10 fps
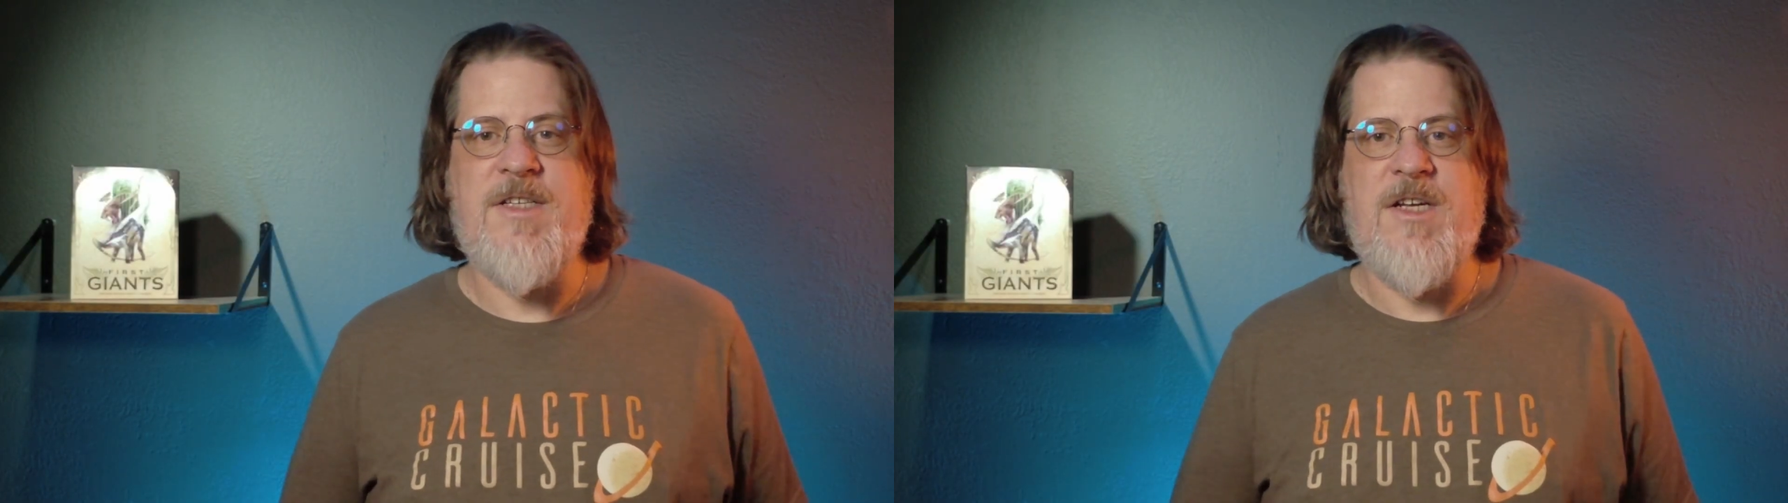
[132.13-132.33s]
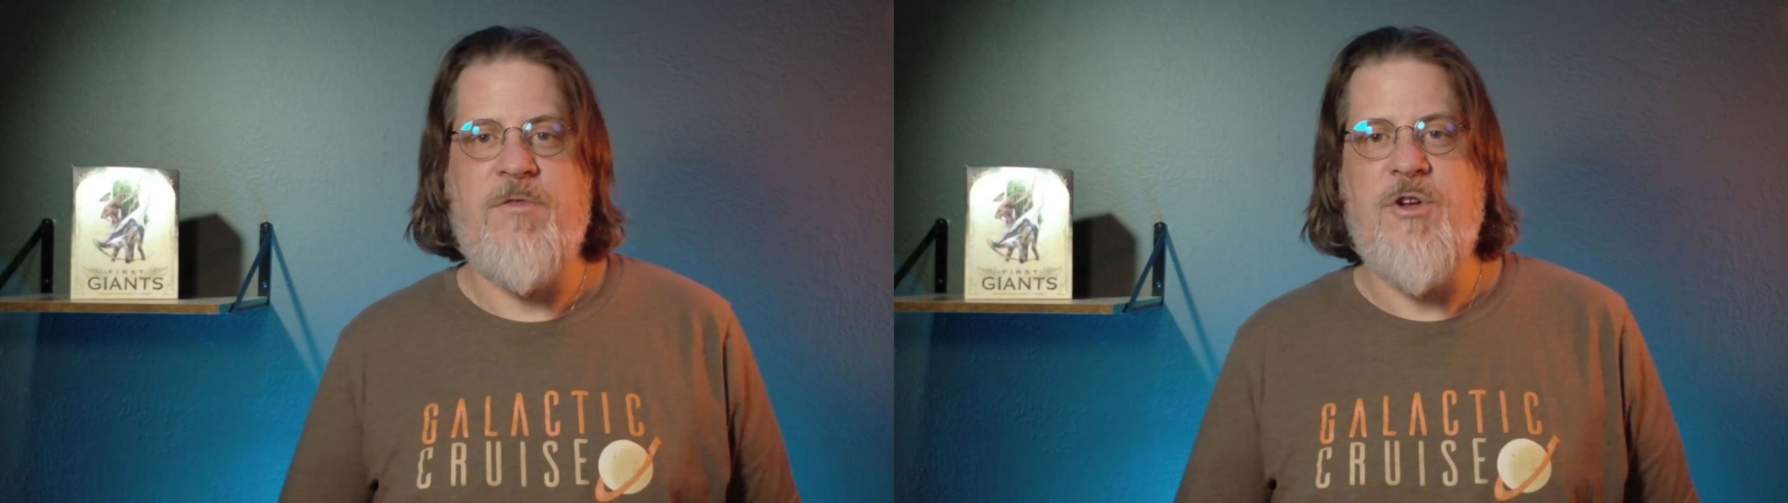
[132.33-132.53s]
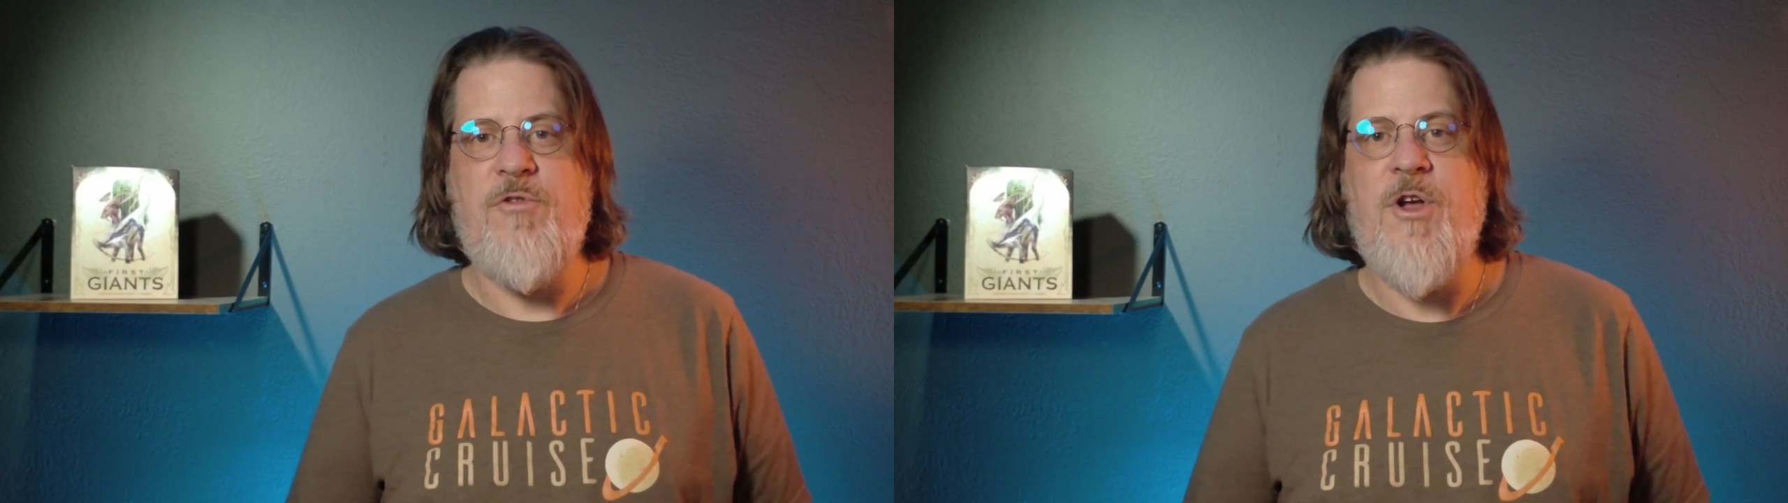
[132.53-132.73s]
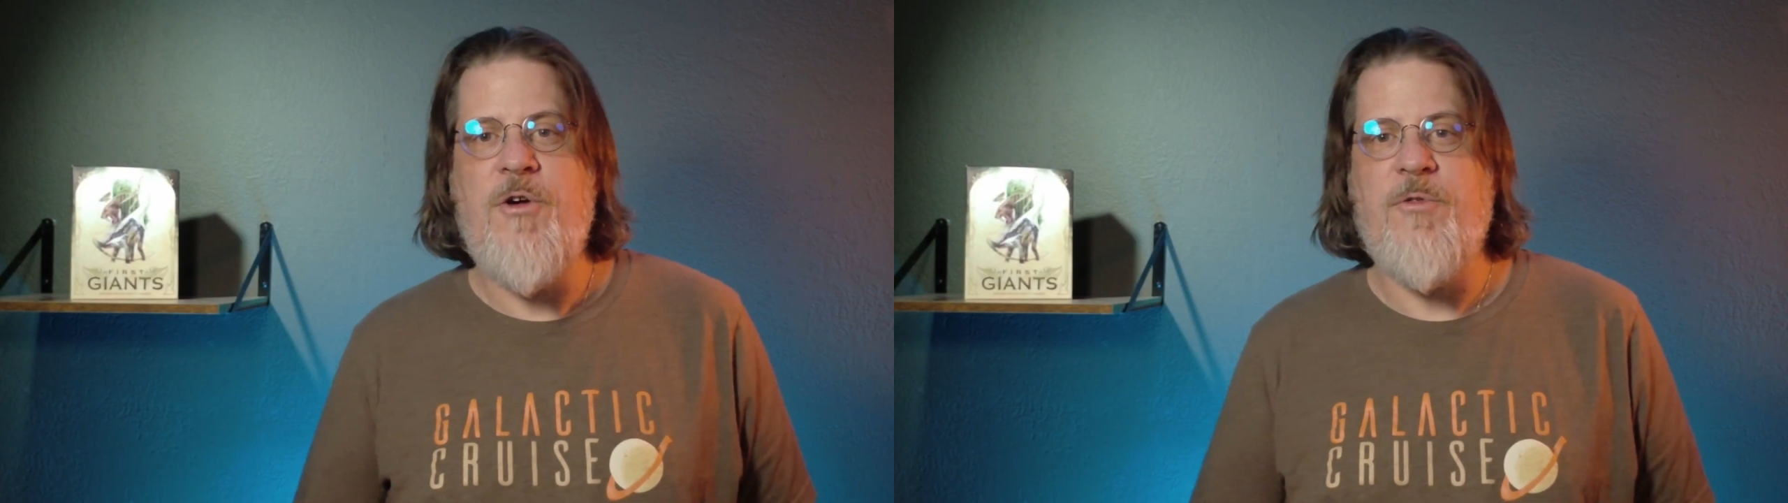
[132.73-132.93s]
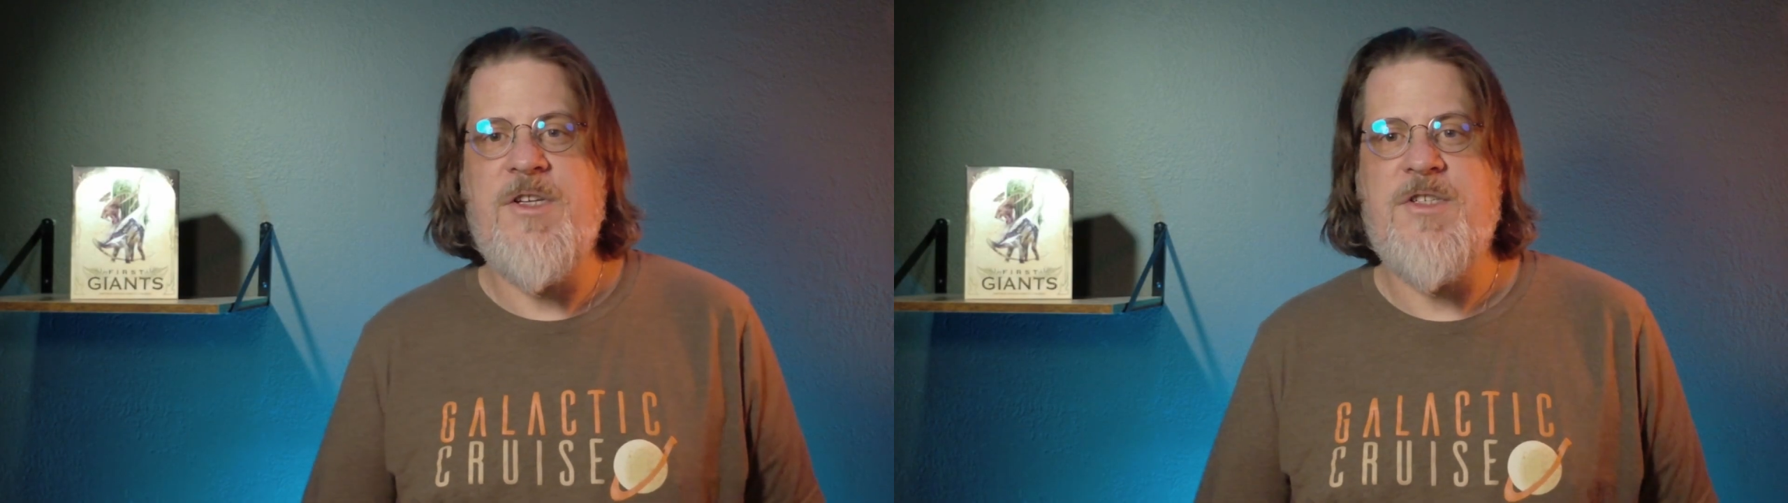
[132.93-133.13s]
that give you no
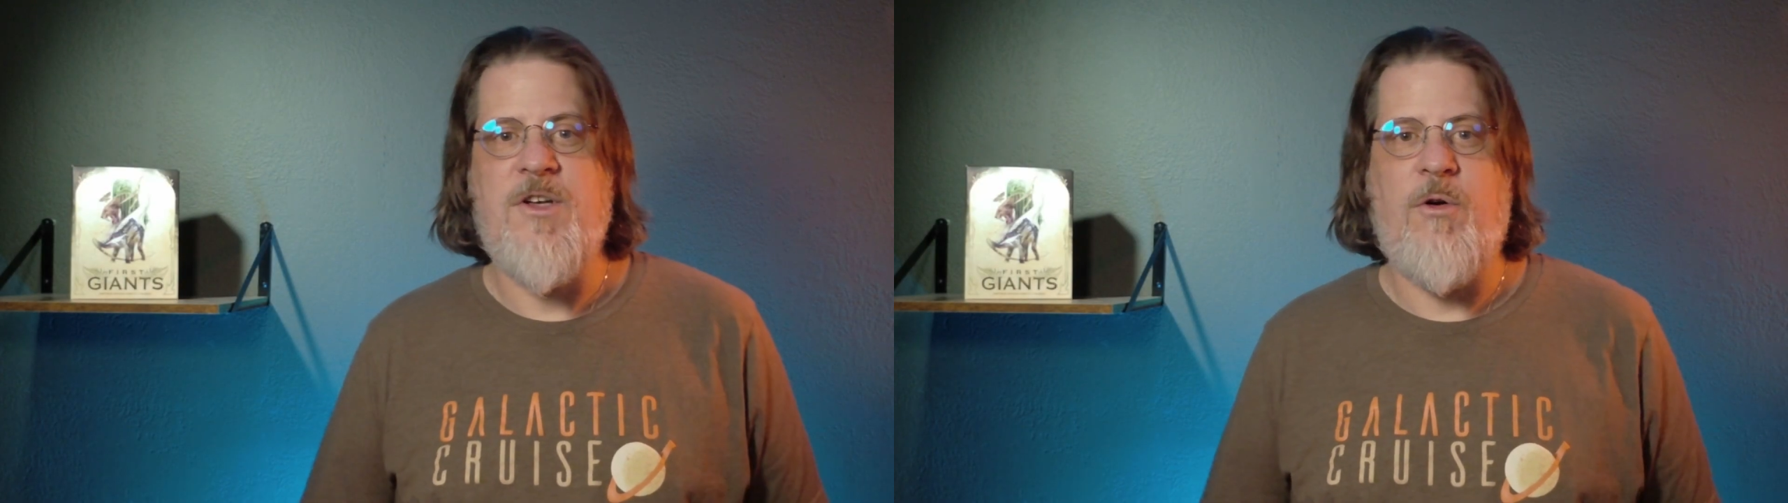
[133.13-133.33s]
reason to